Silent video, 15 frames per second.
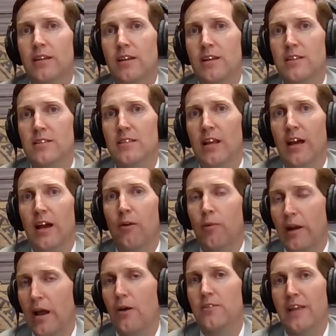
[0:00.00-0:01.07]
is
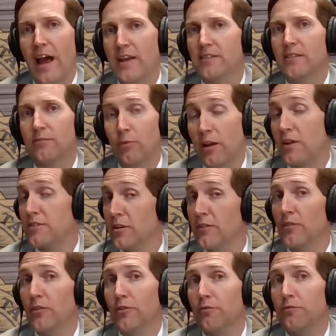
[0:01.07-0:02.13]
when I was
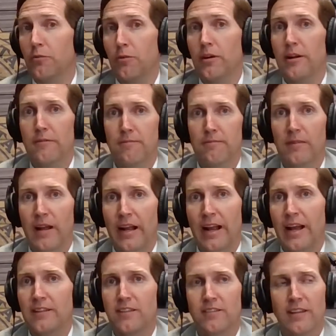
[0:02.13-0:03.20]
interviewing for it, I
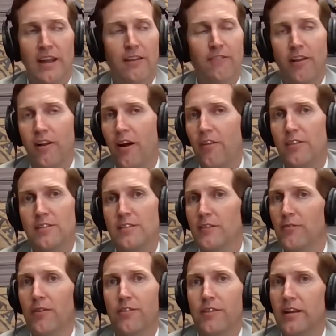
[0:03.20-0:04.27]
got to say I've done all these
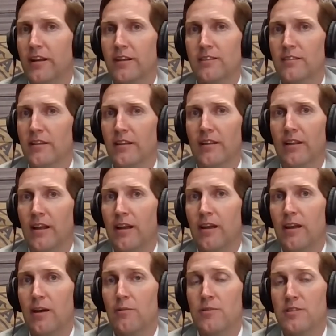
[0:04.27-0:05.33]
different things, and
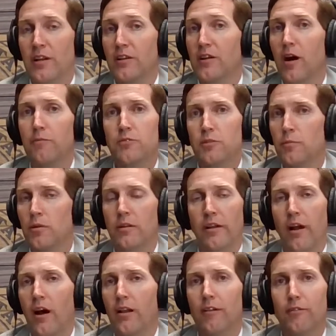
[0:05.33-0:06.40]
I was uncomfortable
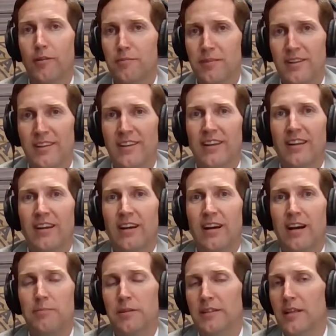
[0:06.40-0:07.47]
in all of them,
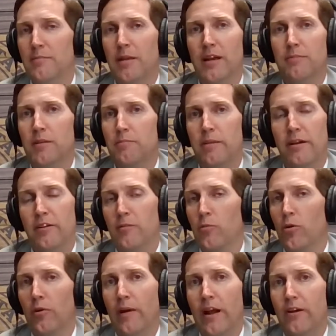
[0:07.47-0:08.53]
but they made me better,
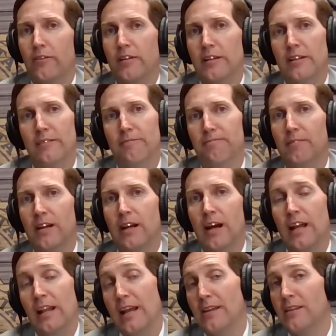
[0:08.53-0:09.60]
more rounded. And
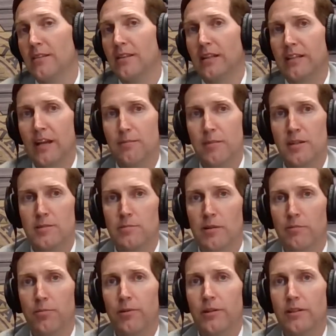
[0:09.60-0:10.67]
I like to think that makes
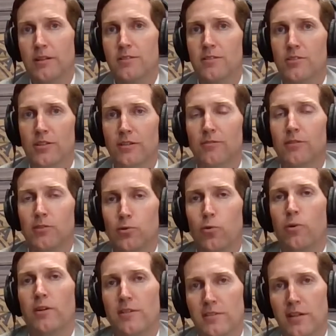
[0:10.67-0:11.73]
me a pretty decent chief of
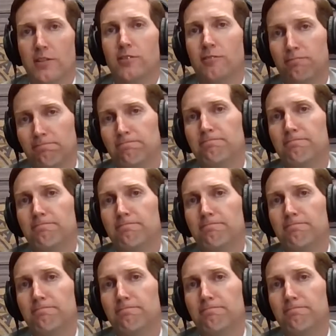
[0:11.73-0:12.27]
this organization.